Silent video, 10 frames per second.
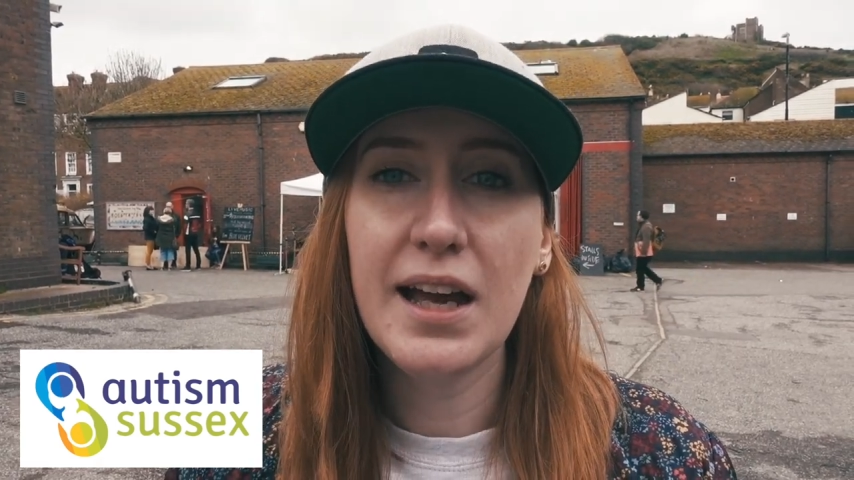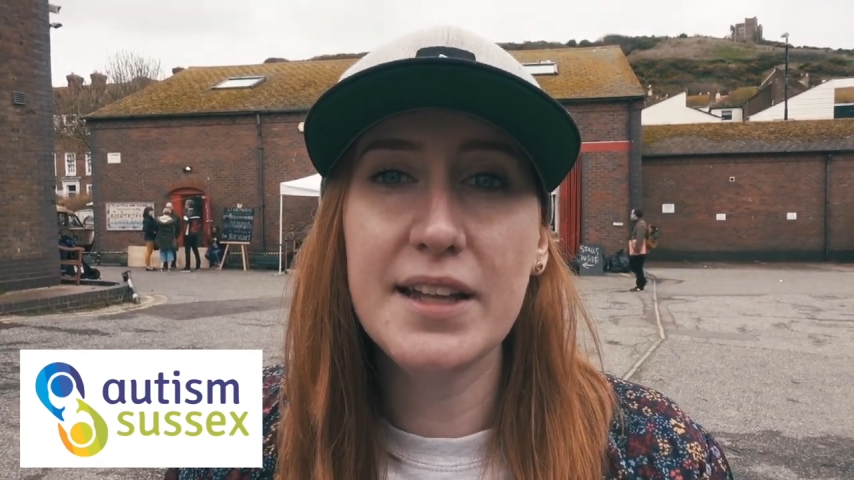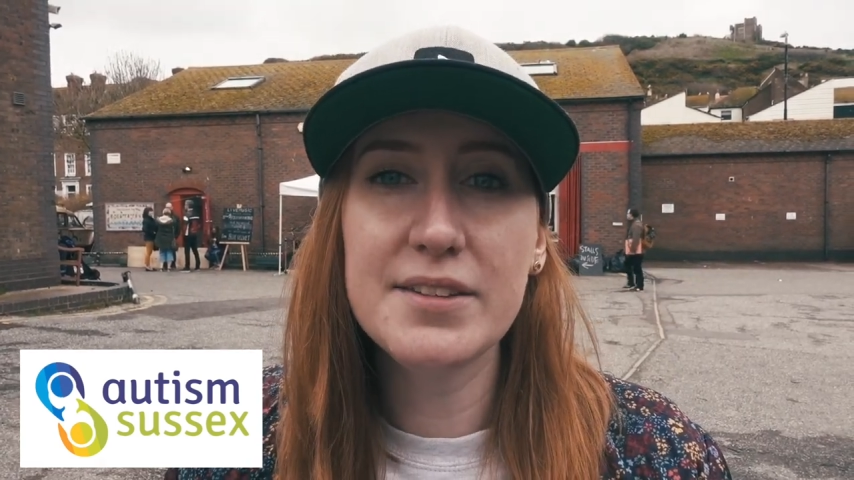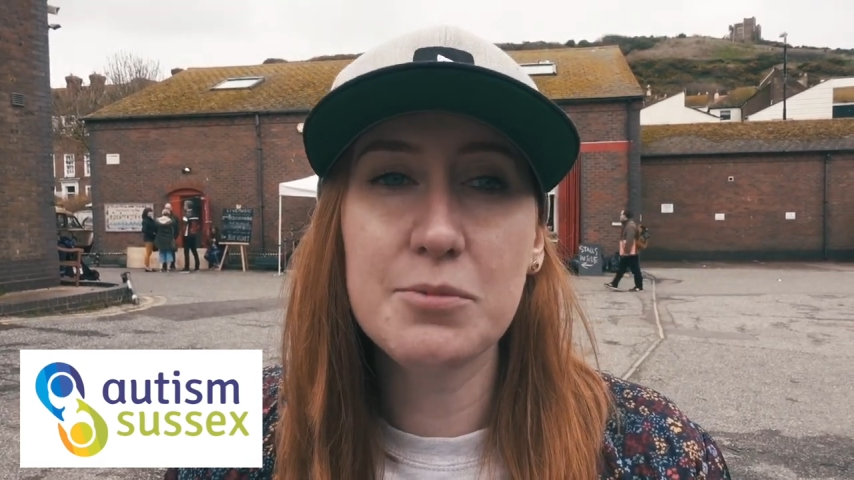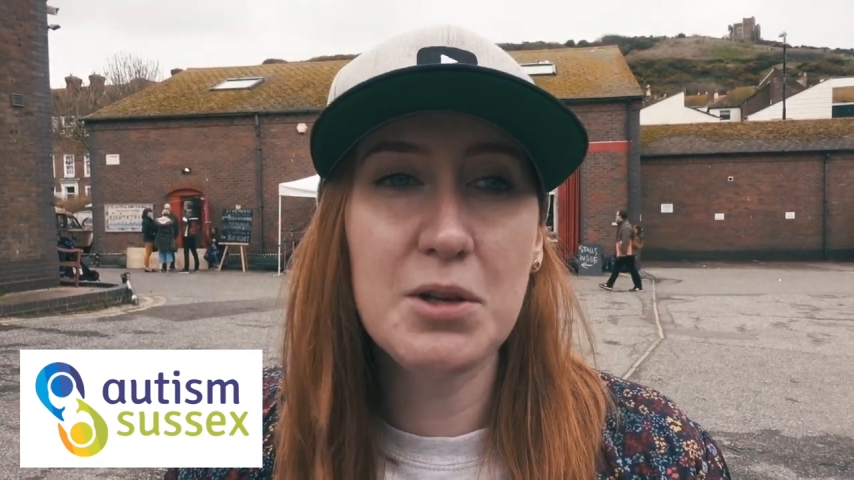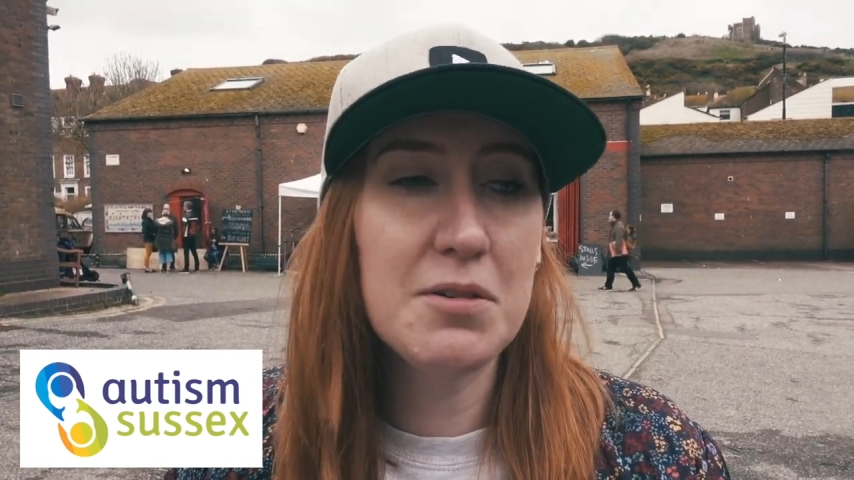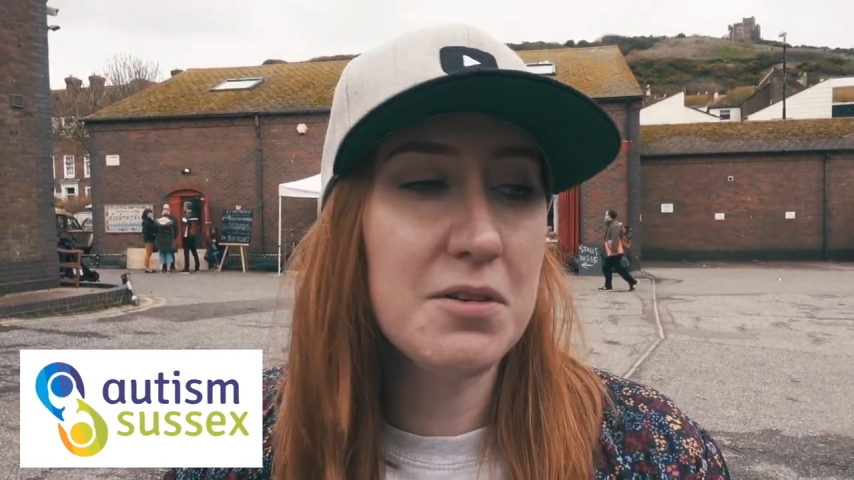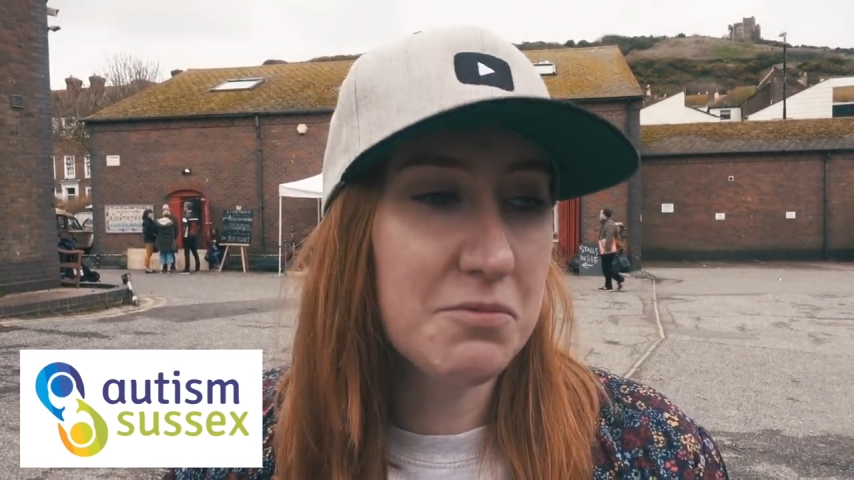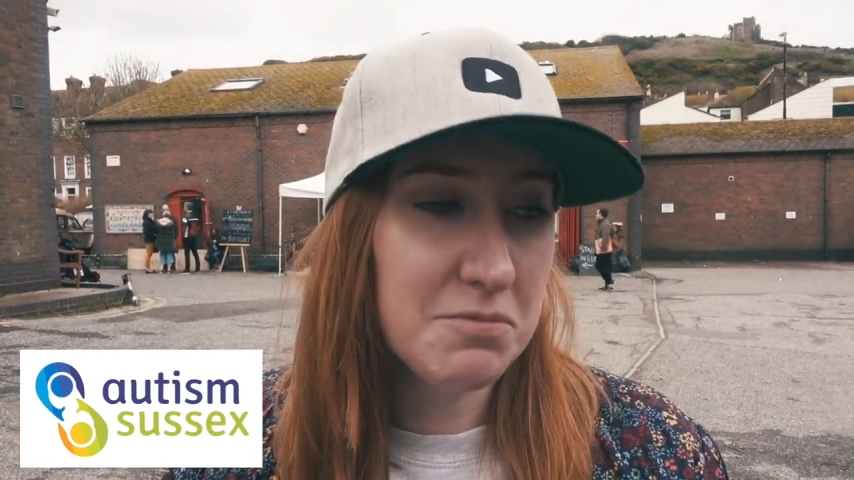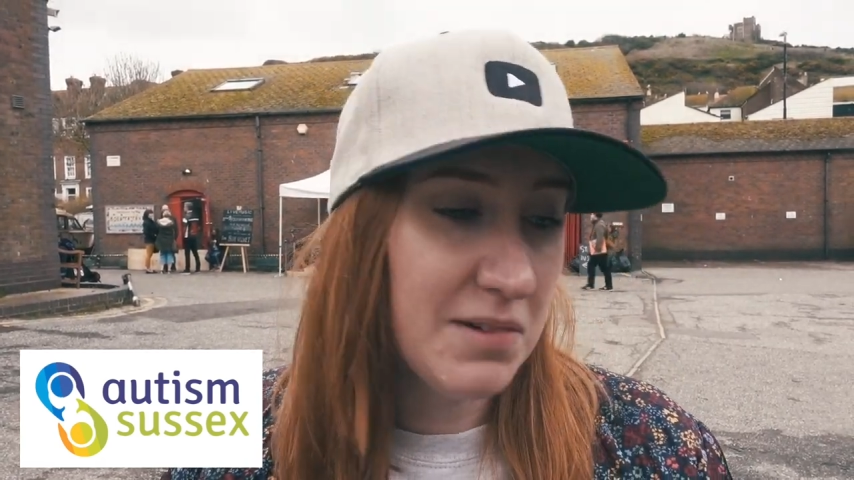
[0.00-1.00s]
and we
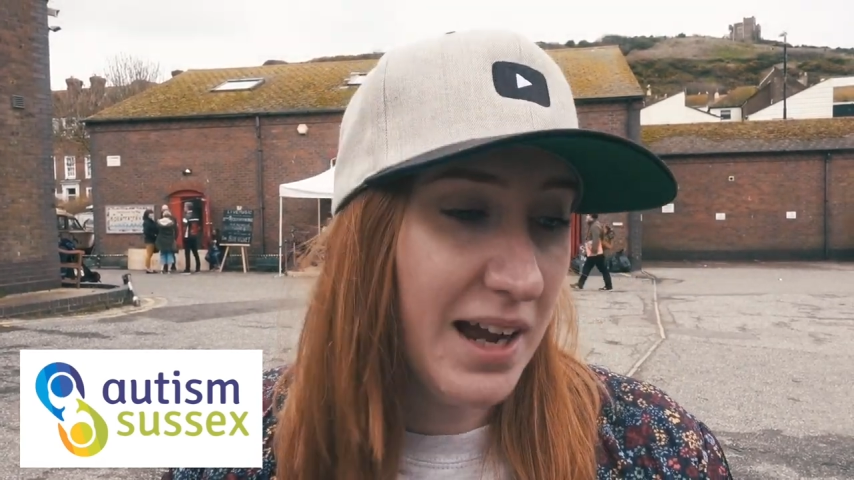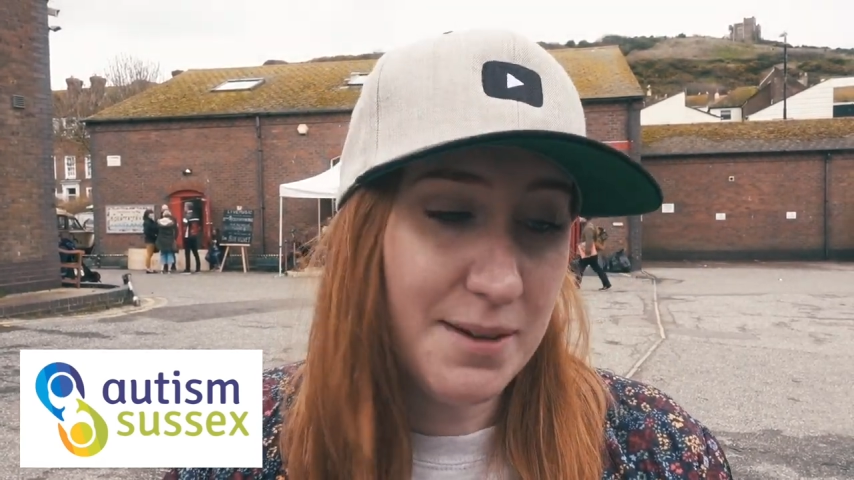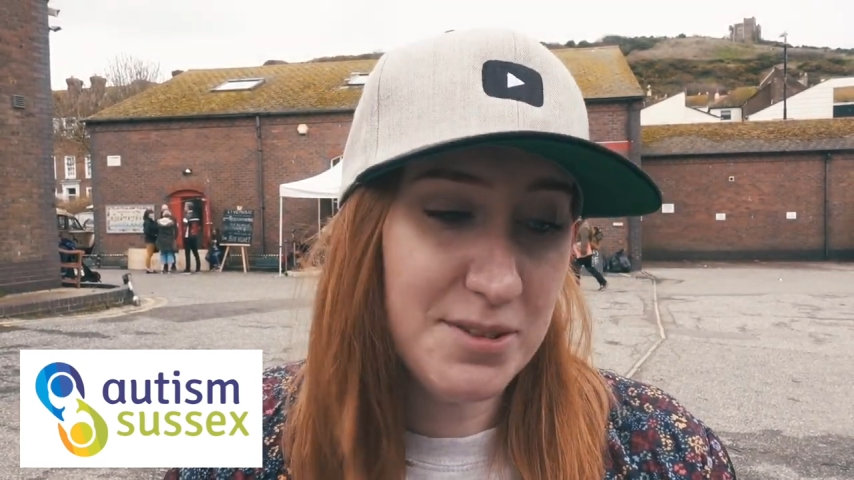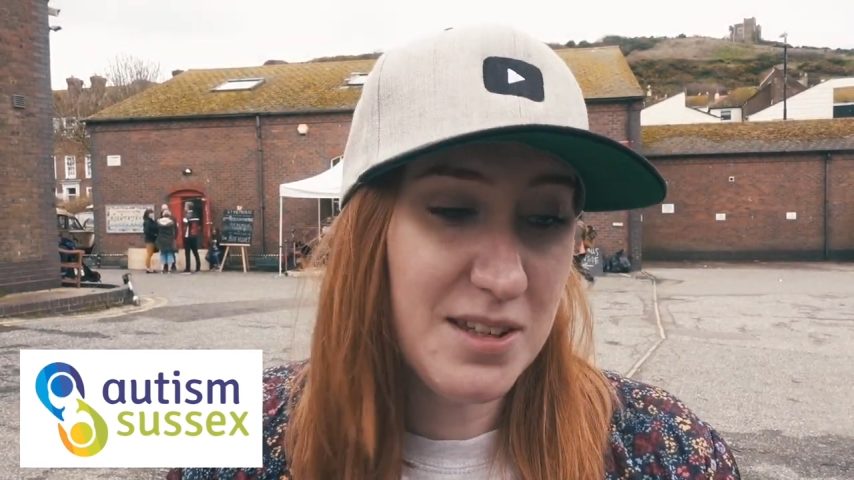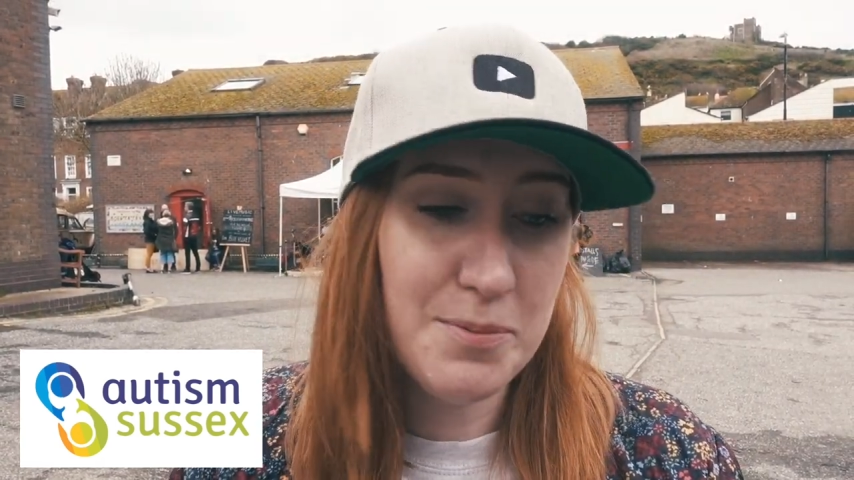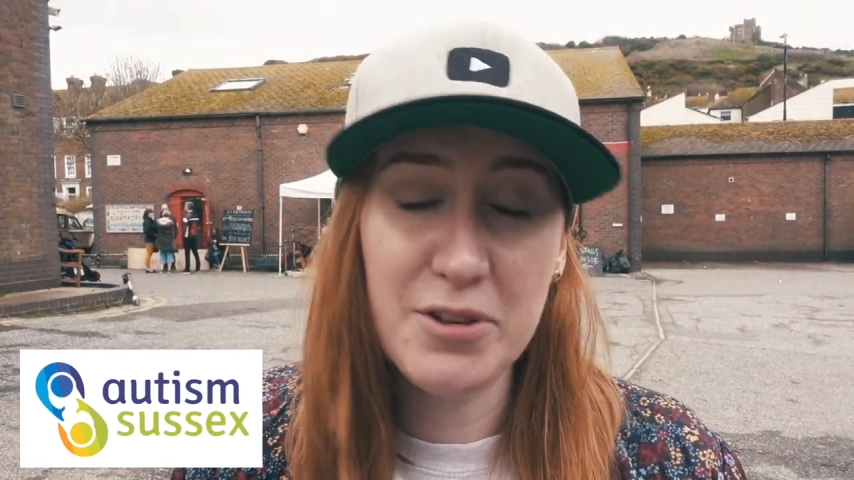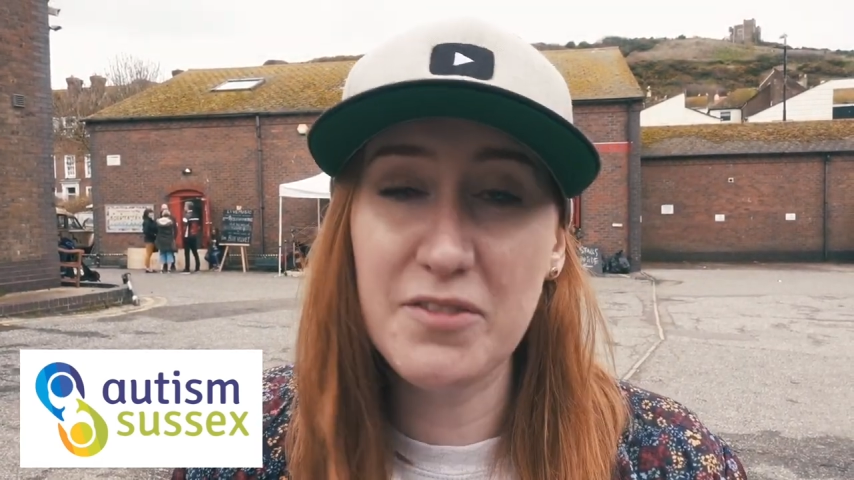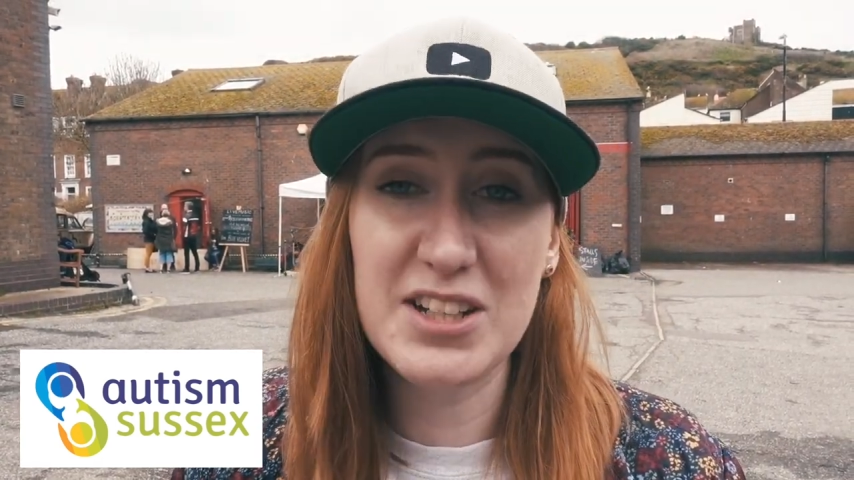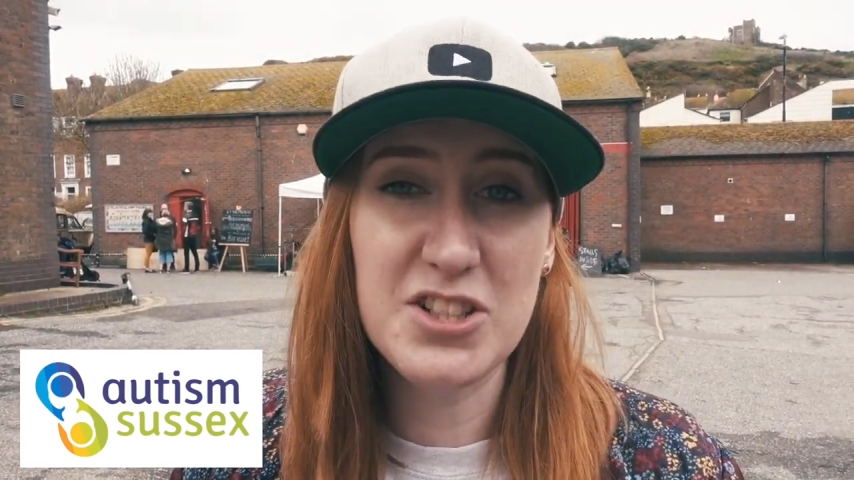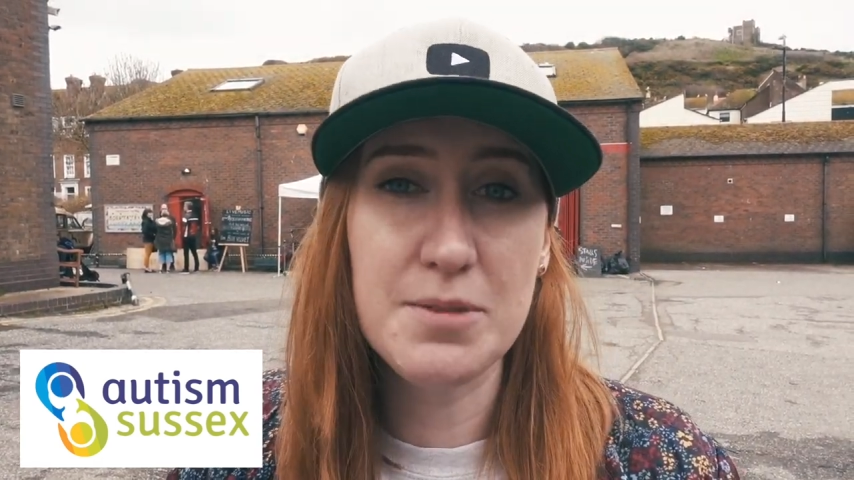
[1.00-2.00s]
were absolutely
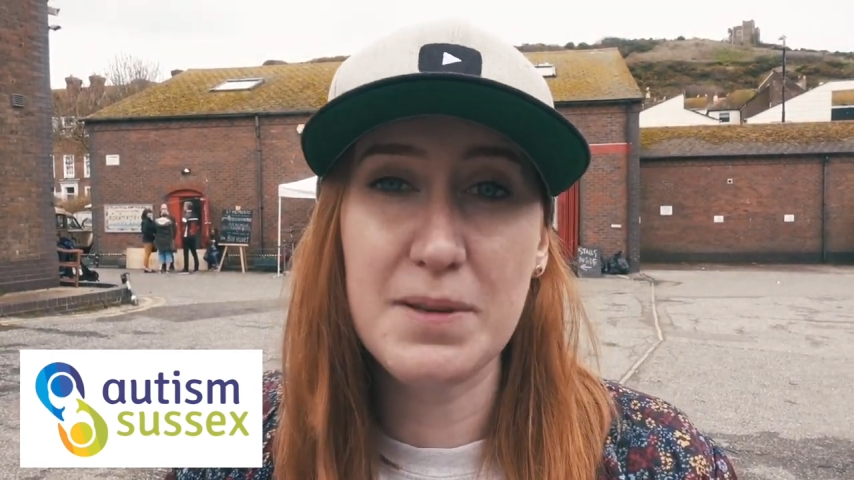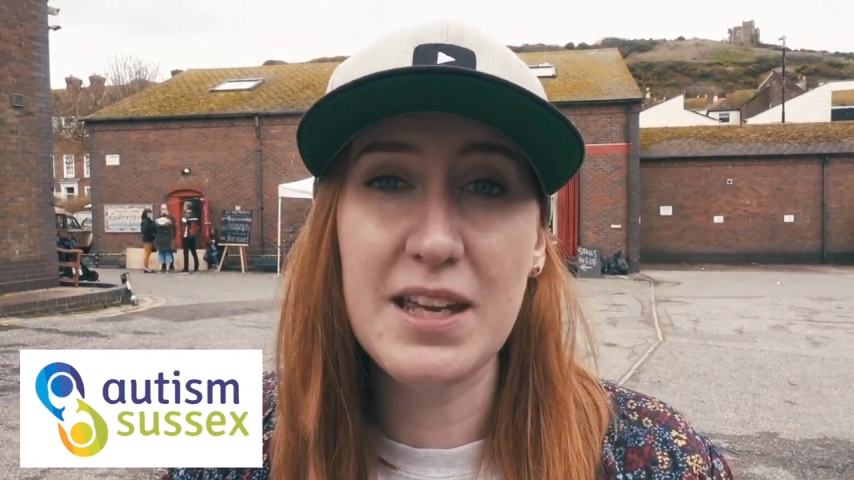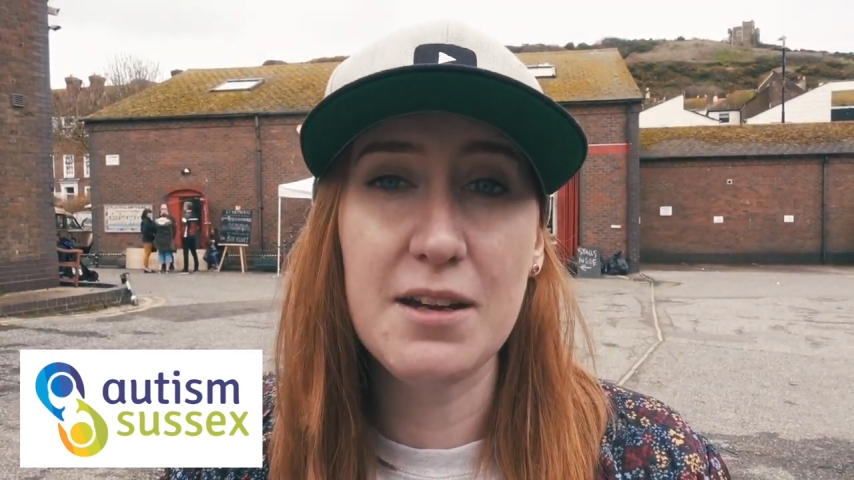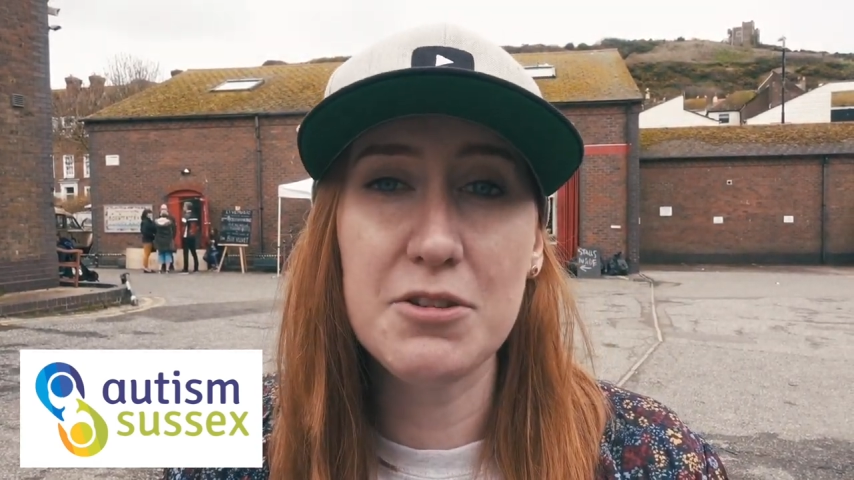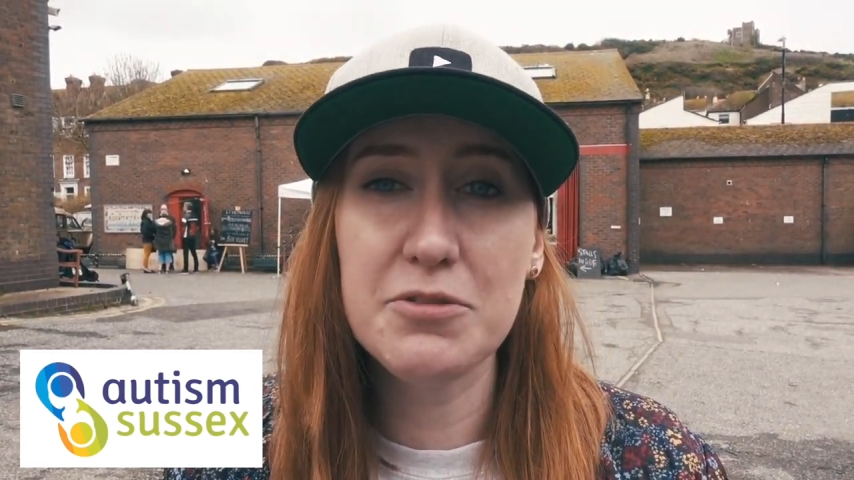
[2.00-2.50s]
privileged to be here.